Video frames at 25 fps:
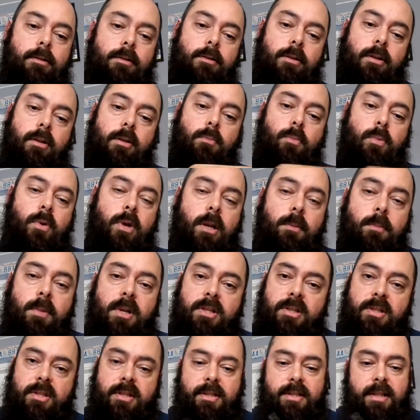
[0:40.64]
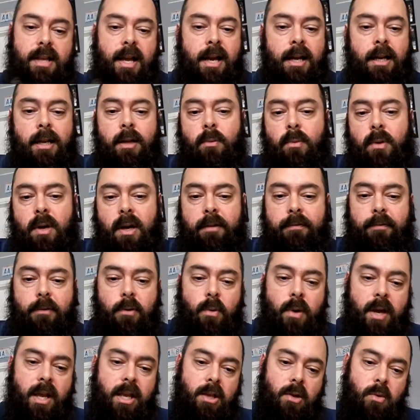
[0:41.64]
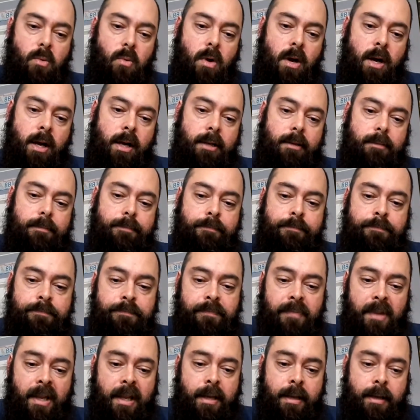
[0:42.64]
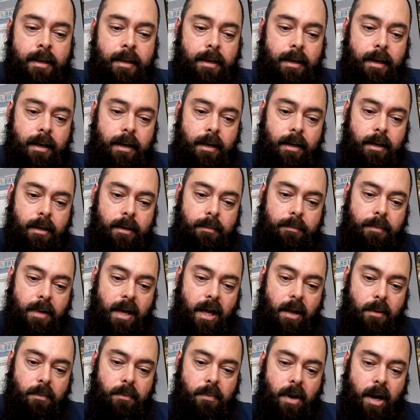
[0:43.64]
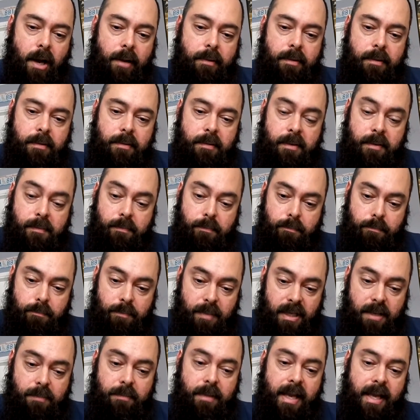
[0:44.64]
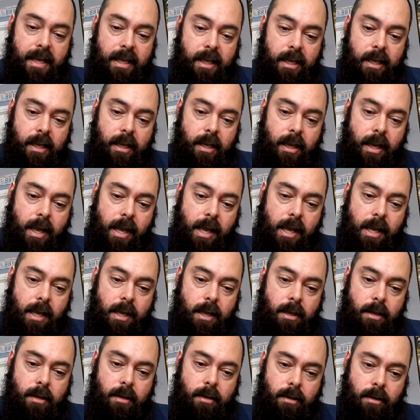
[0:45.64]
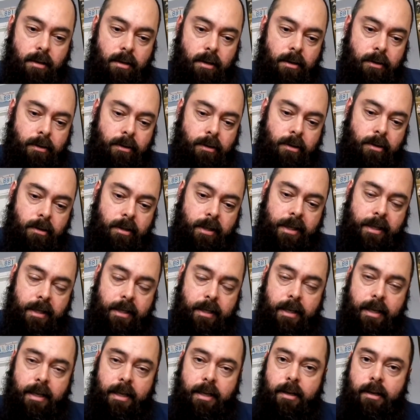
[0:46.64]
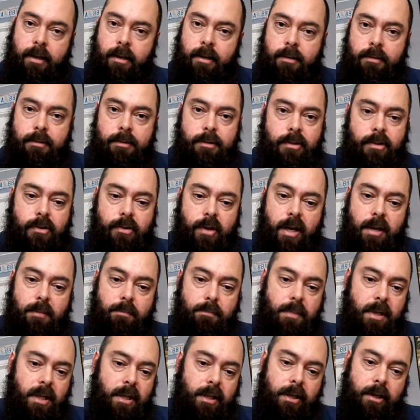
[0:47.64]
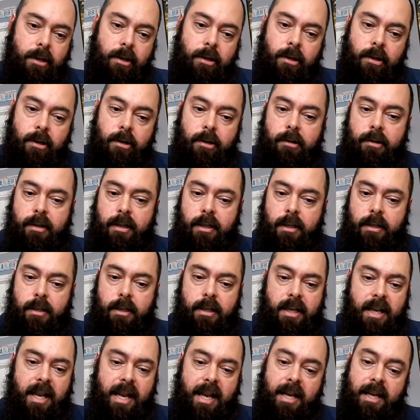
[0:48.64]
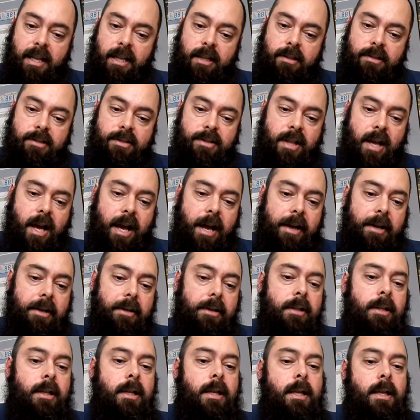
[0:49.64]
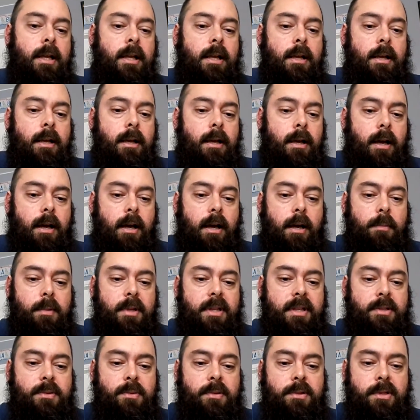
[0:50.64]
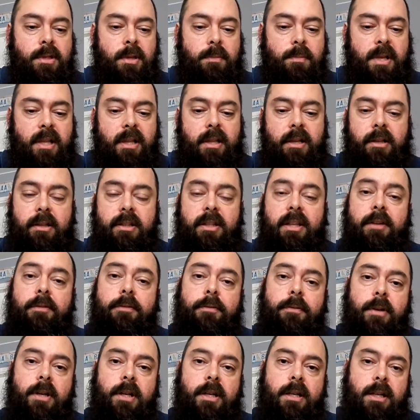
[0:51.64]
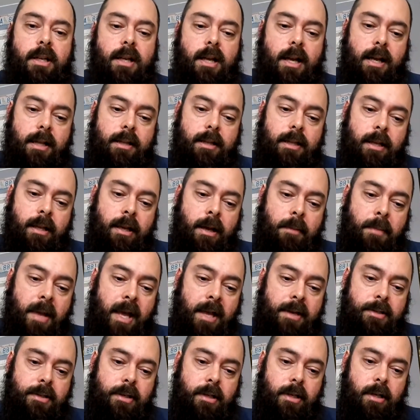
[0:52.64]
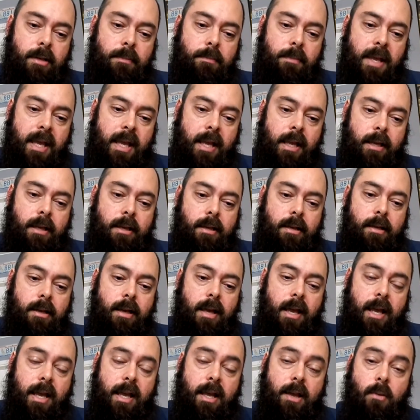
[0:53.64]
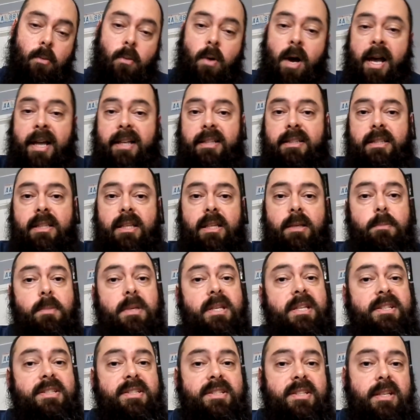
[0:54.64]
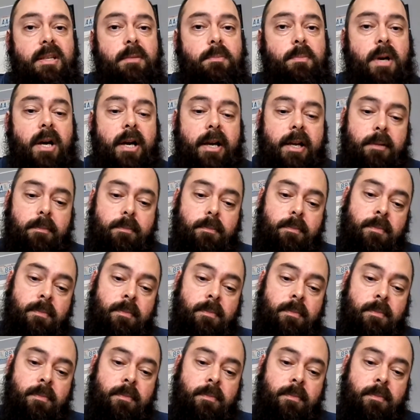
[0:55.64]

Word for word: you can pretty much design it whatever way you want. Um, I'll probably be making a another like a uh, straight billiard or a Canadian style, uh, but this one's gonna be a little different. I think I'm actually gonna make a YTPC pipe.